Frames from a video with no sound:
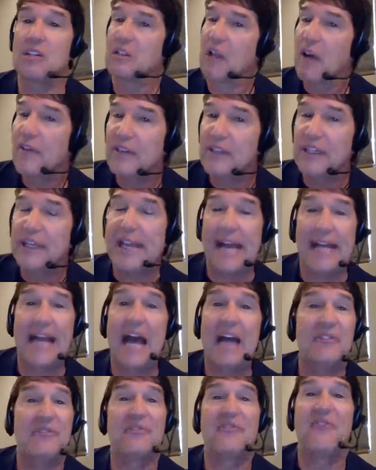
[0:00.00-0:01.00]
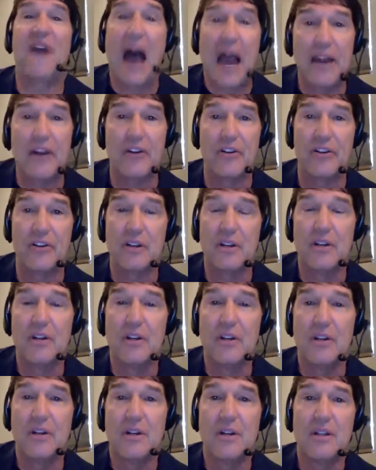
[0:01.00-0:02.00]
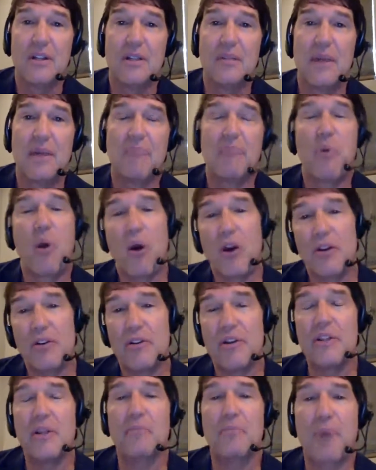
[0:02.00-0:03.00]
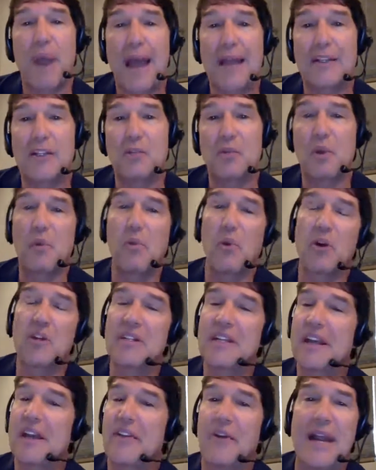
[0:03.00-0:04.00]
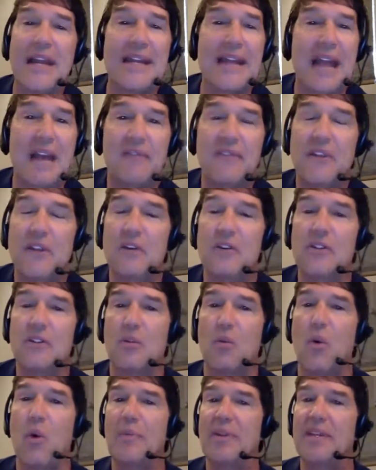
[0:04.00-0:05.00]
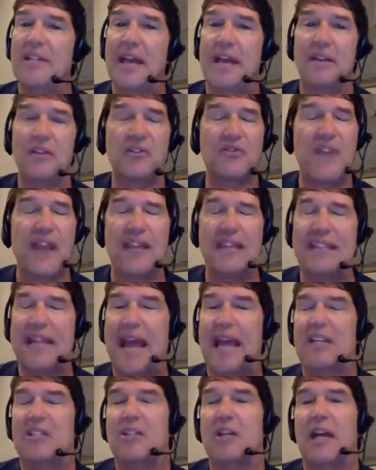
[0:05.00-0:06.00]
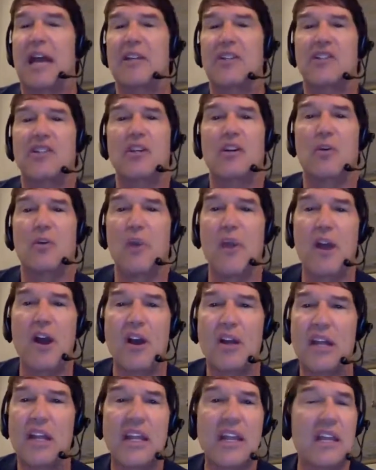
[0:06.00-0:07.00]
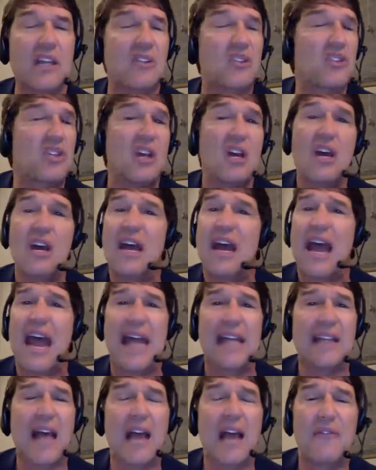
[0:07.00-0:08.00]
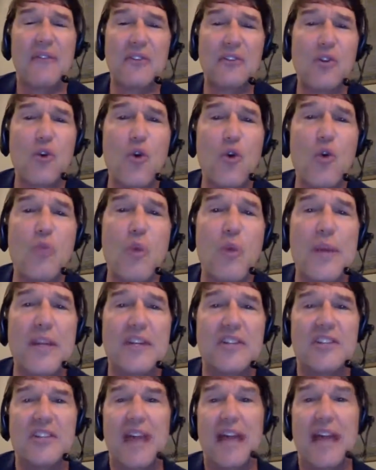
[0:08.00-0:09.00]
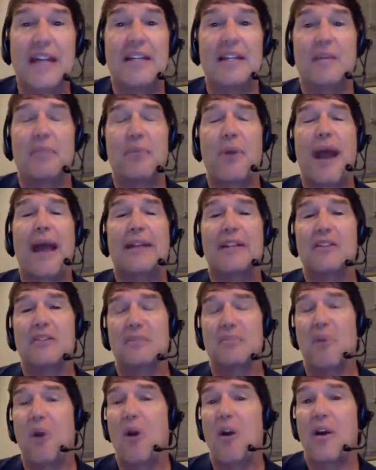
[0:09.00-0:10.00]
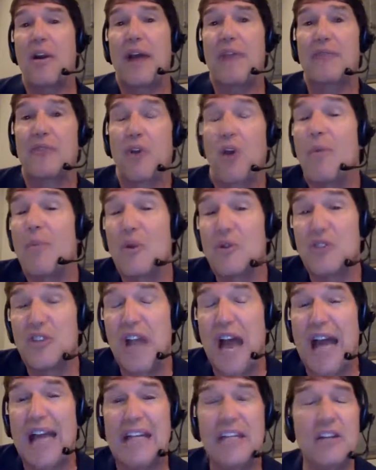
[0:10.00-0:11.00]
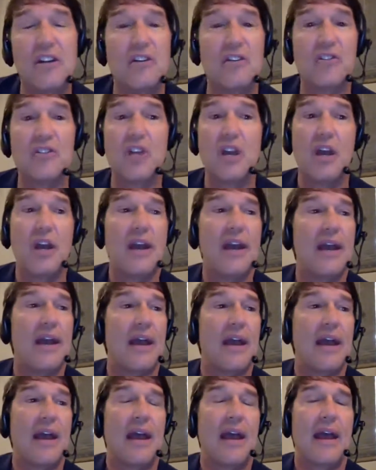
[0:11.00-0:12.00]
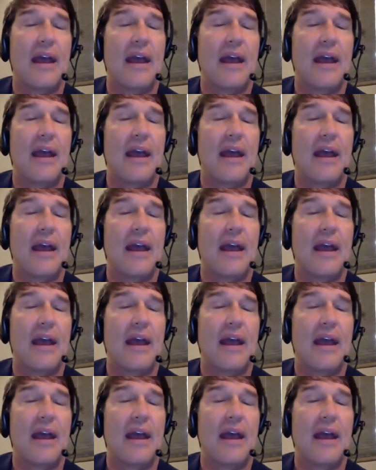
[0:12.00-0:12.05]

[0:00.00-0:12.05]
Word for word: seminars, lovingly, I got fired yeah. My partner in the practice, we worked together eight and a half years, a woman dentist, fantastic. I see her, we hug and kiss, and life is cool. But we decided to practice apart after almost nine years.